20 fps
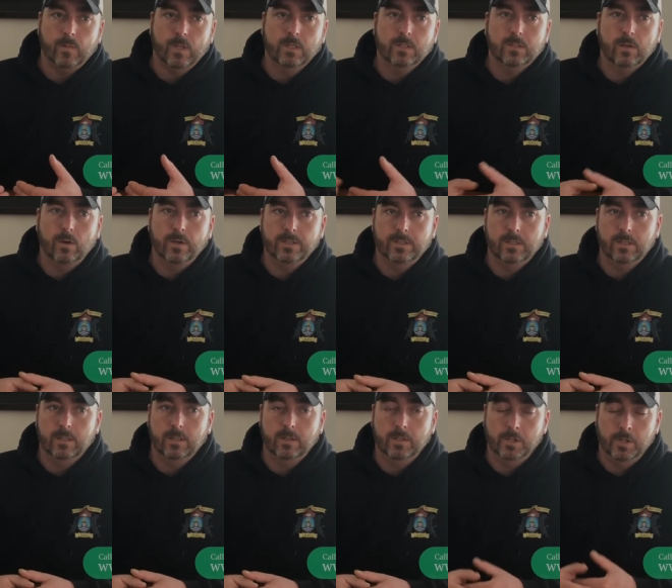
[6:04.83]
It's always
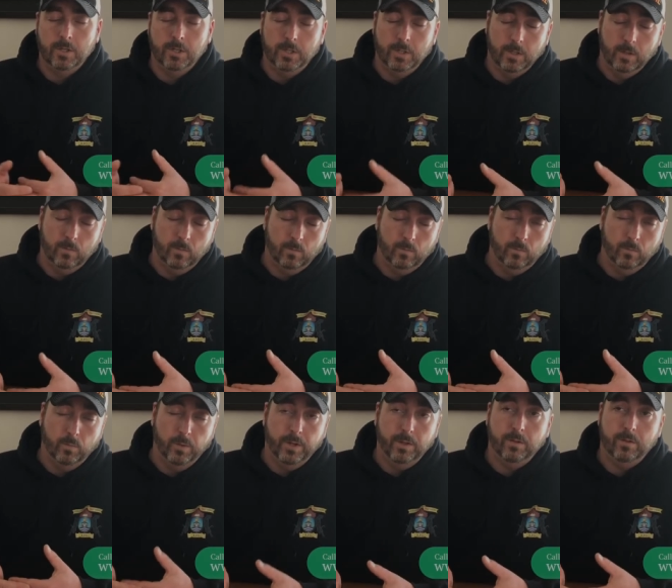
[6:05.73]

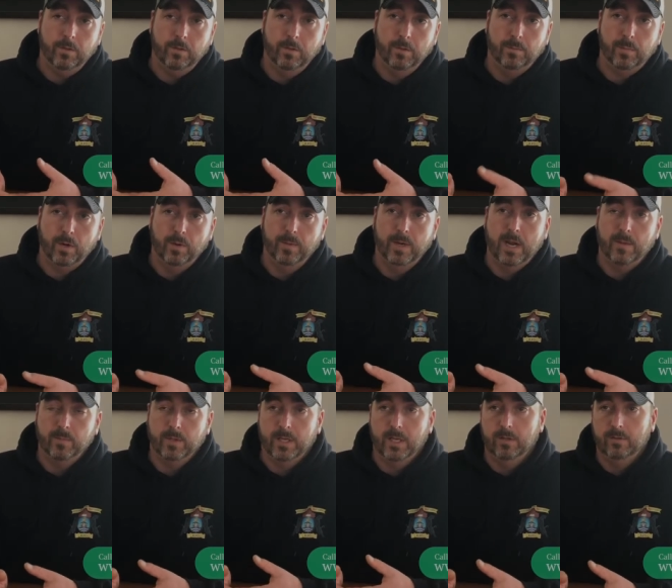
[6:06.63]
with the permit
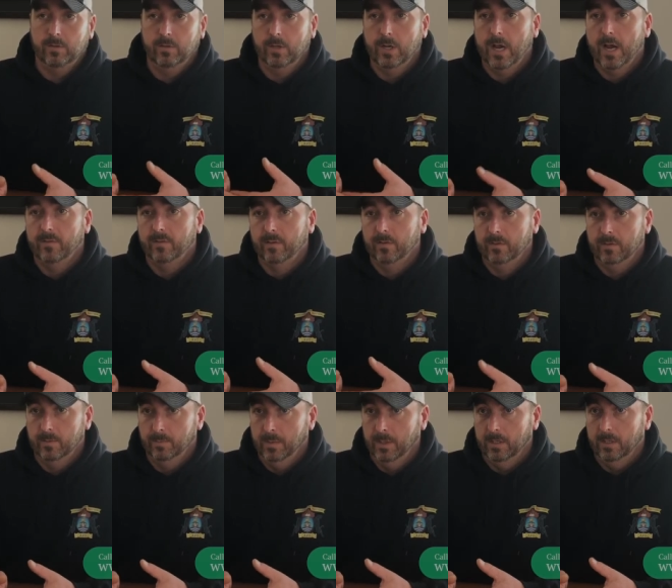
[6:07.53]
application, you have to
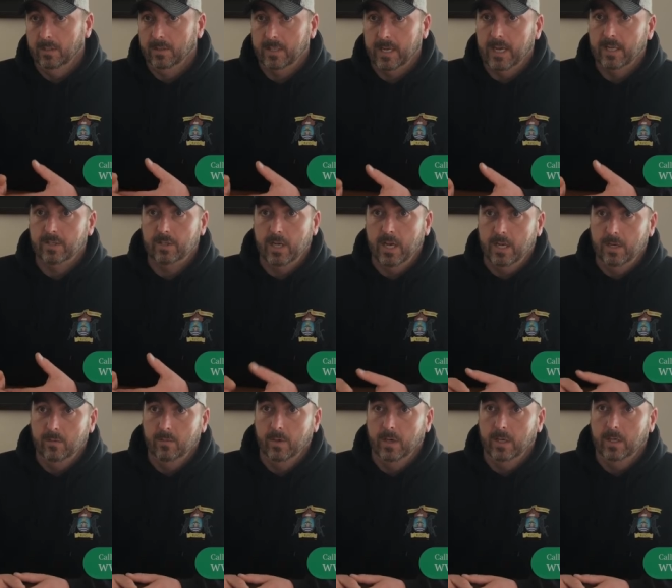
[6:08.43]
submit a sketch
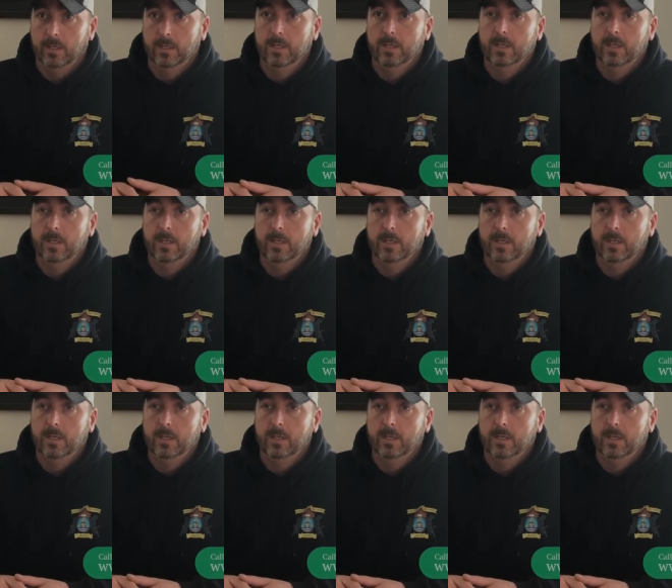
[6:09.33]
anyway.